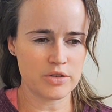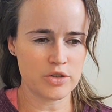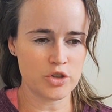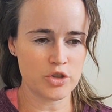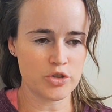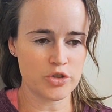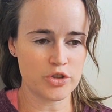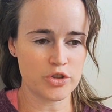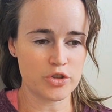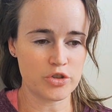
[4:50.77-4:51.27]

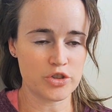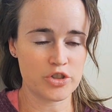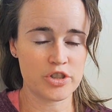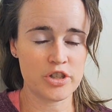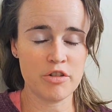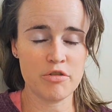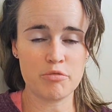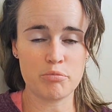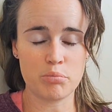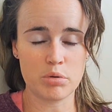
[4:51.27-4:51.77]
your, your
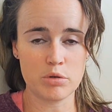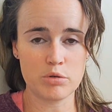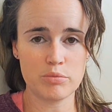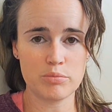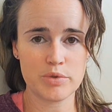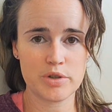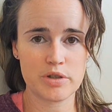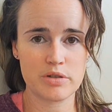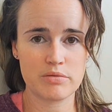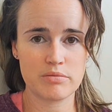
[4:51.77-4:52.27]
stuff
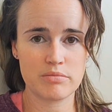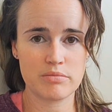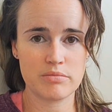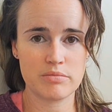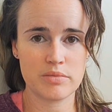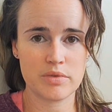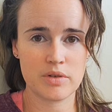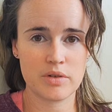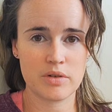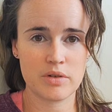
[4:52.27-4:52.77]
bloomed.
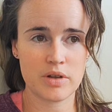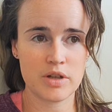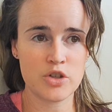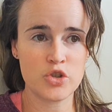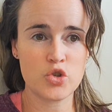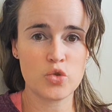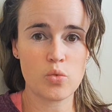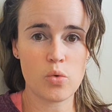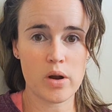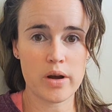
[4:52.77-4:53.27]

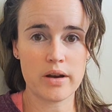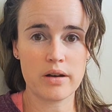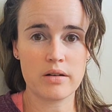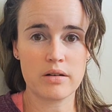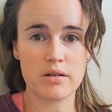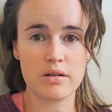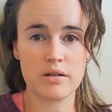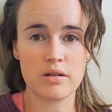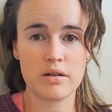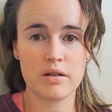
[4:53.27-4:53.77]
Things you
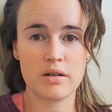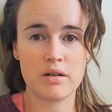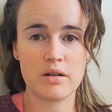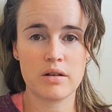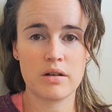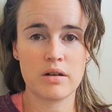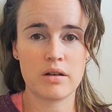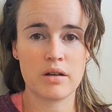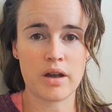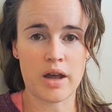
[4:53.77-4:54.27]
wanted
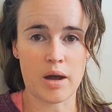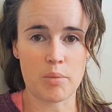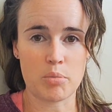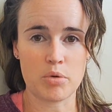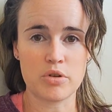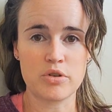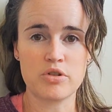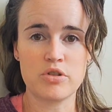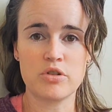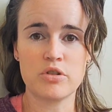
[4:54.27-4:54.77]

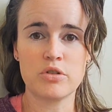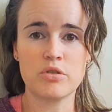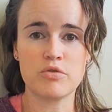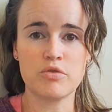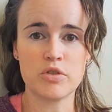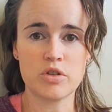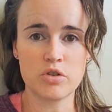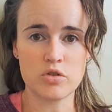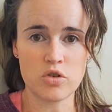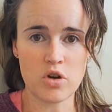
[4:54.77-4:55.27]
happened. You,
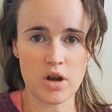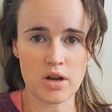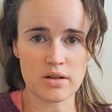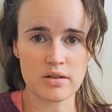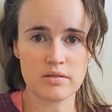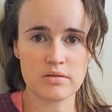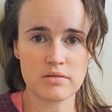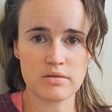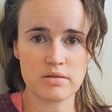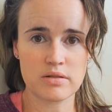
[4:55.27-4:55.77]
you
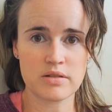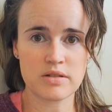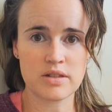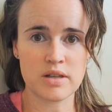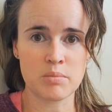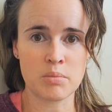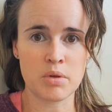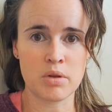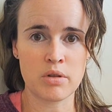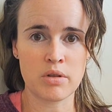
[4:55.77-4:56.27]
got
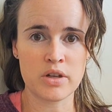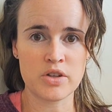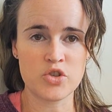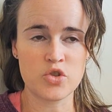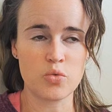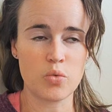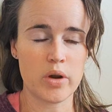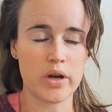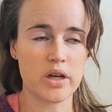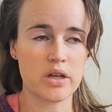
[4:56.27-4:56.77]
some of the things
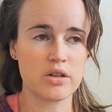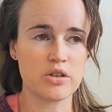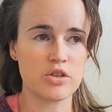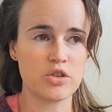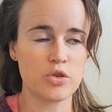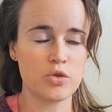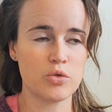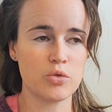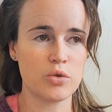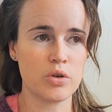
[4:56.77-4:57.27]
you wanted.
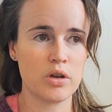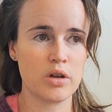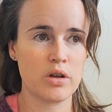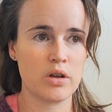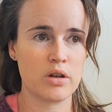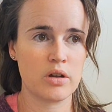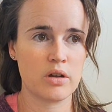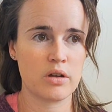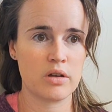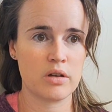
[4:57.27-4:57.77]
You
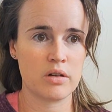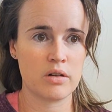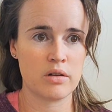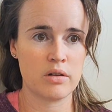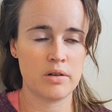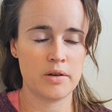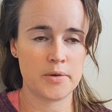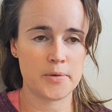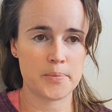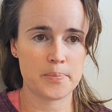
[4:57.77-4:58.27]

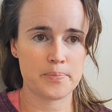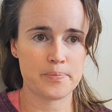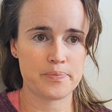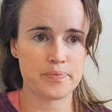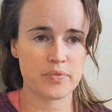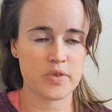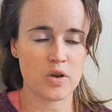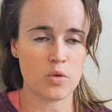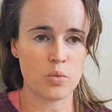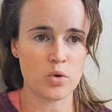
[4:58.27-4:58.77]

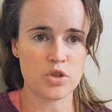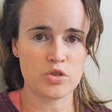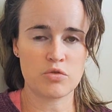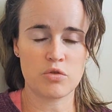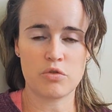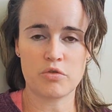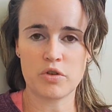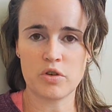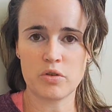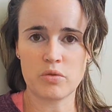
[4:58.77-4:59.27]
wish
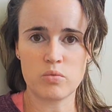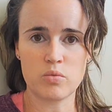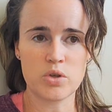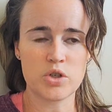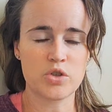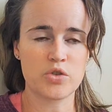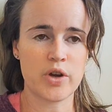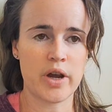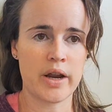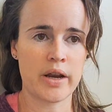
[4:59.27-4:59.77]
fulfilled,
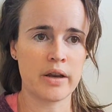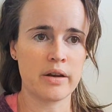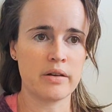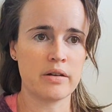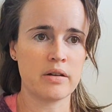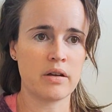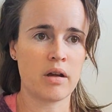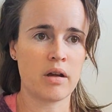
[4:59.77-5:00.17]
wish granted,